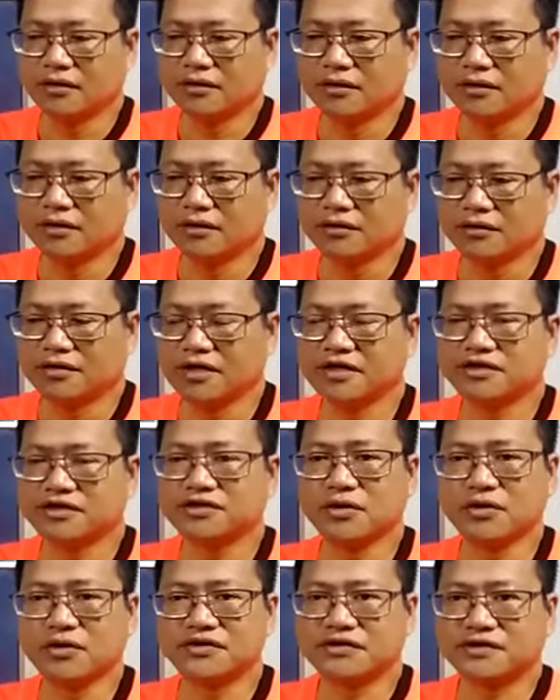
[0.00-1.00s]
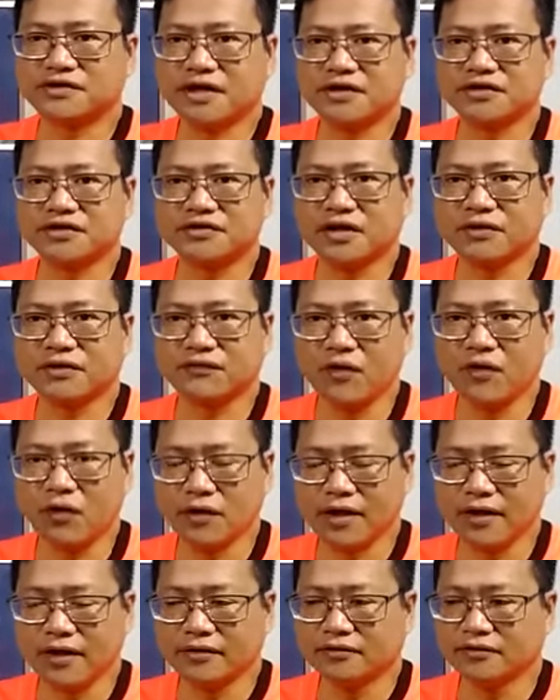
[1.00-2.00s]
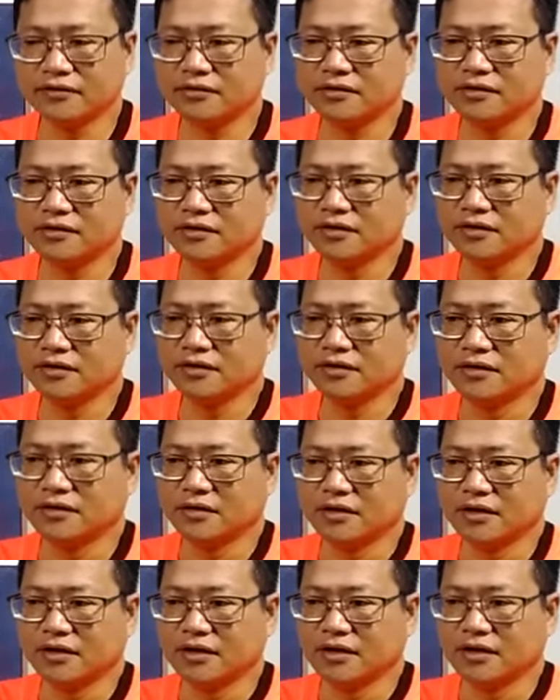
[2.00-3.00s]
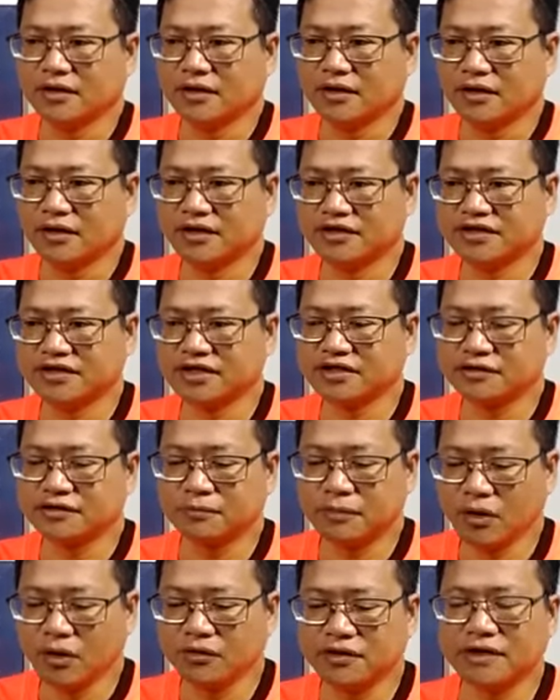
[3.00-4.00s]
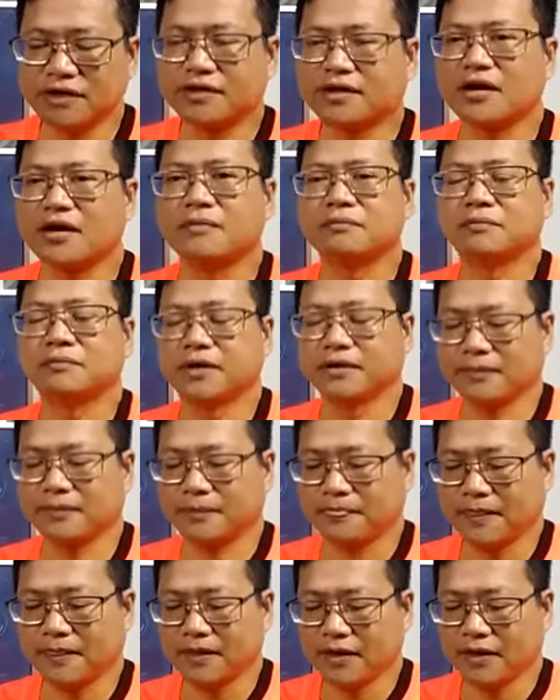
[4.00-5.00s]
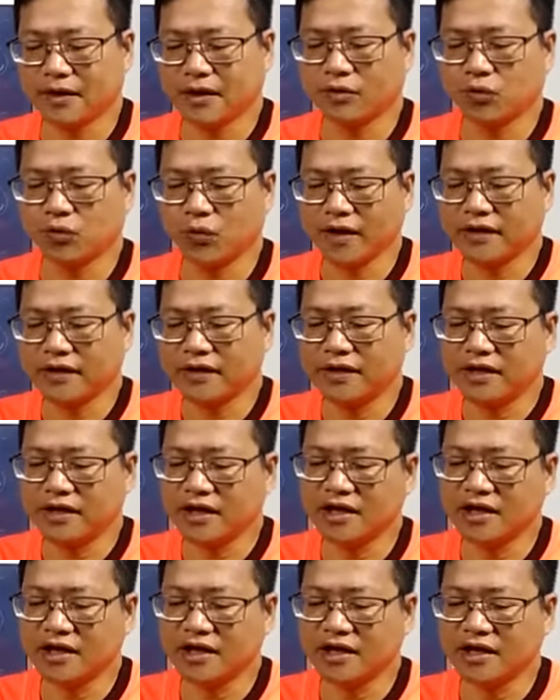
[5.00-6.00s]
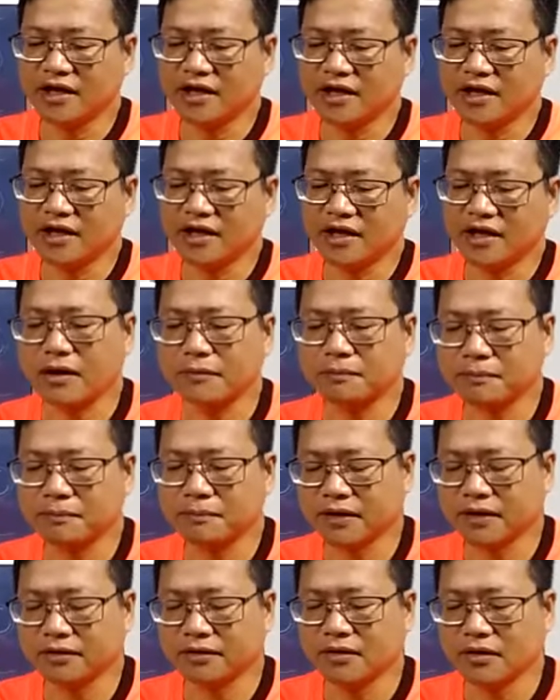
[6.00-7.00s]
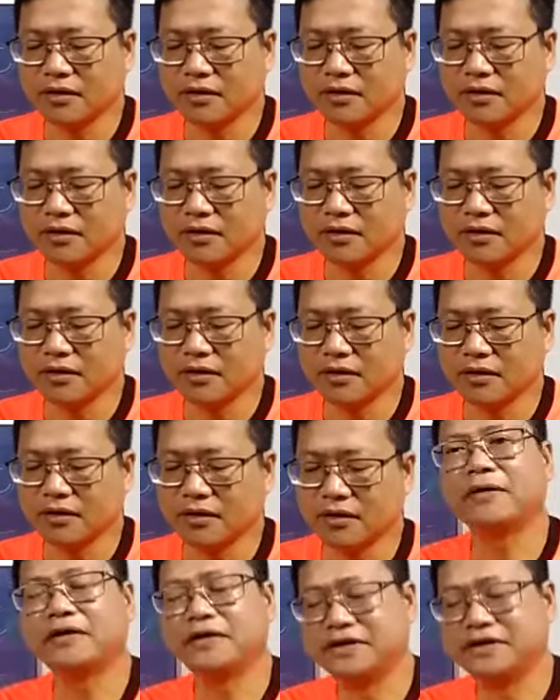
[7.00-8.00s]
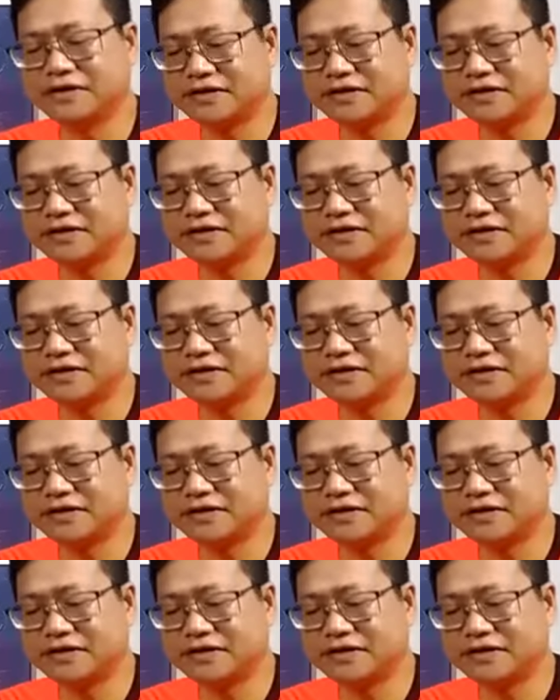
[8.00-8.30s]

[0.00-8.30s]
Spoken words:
there's no stars that fallen. He just blew the trumpet. And when he had blown the trumpet, what happened is